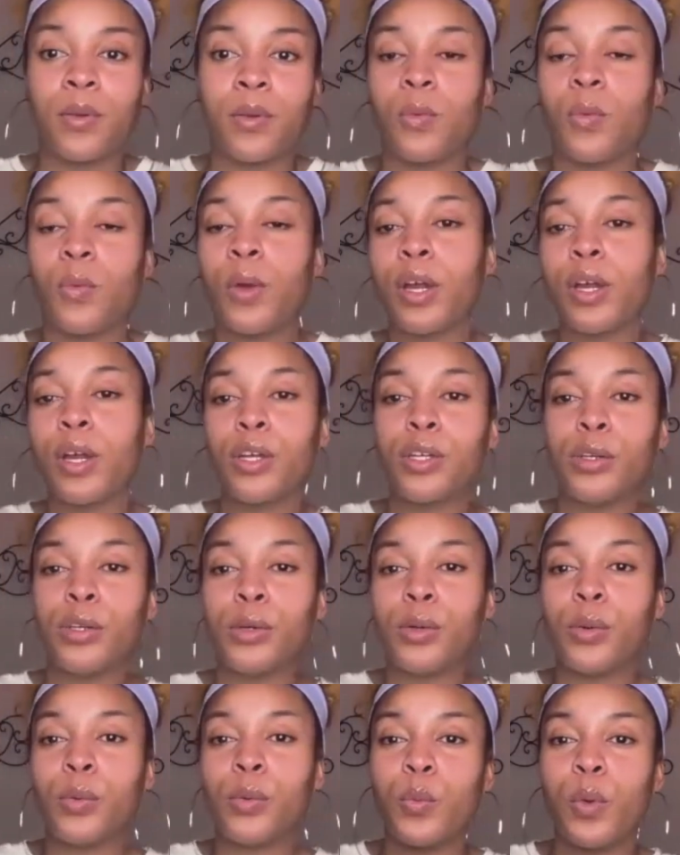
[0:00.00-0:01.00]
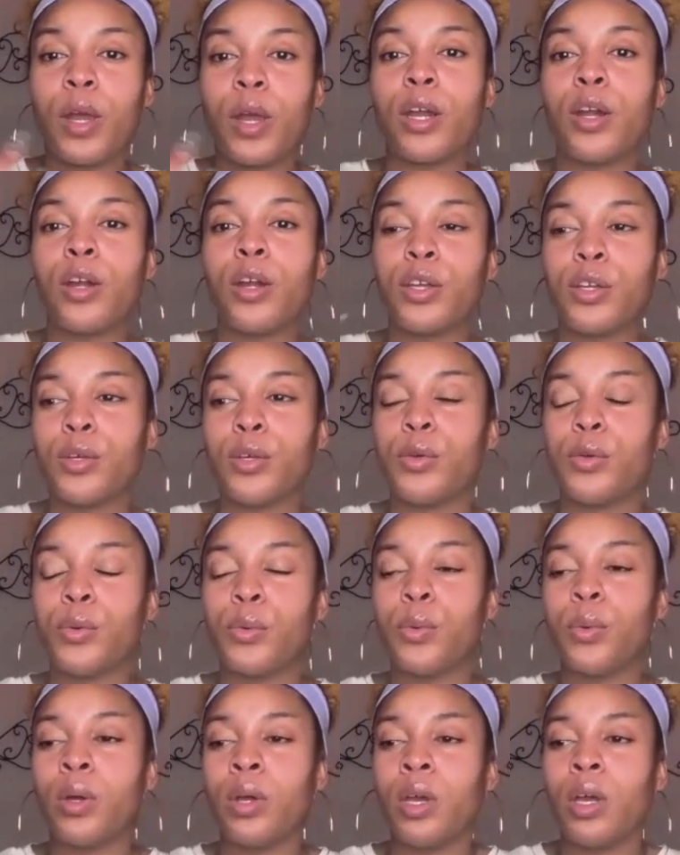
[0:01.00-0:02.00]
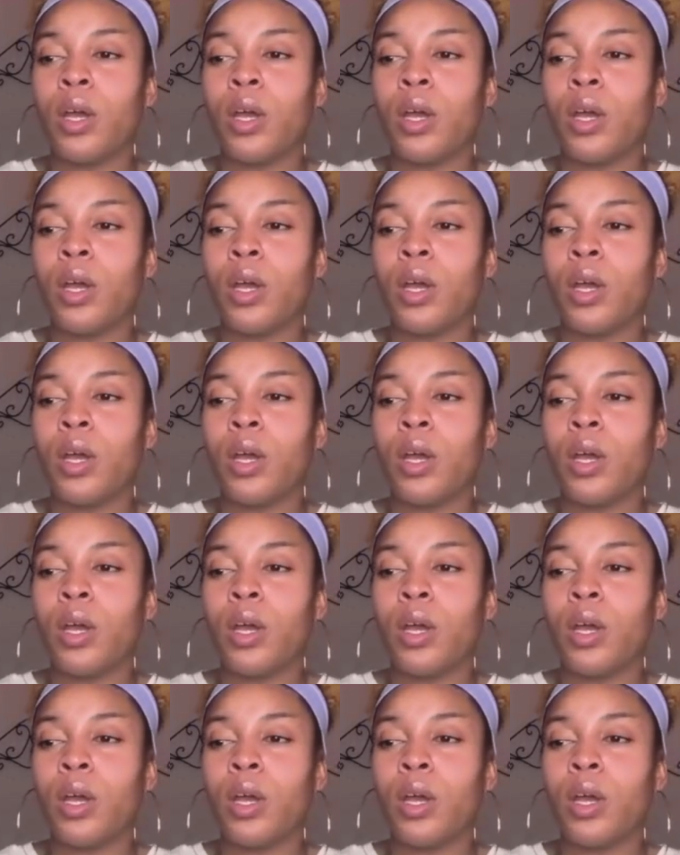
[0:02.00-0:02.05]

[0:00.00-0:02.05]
Where are you